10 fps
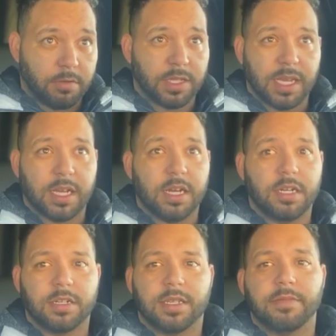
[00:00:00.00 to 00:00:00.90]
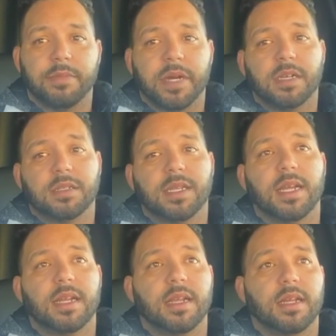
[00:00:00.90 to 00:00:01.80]
was like 170 miles
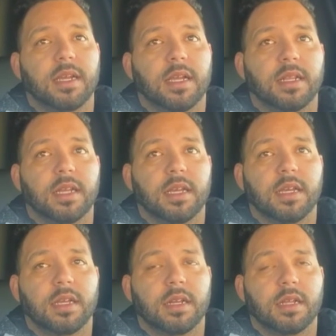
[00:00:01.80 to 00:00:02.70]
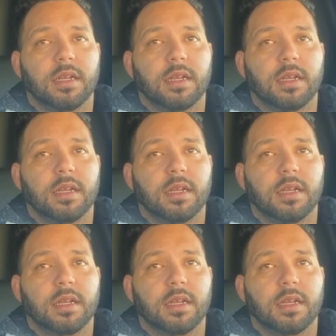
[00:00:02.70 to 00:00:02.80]
deadhead, and then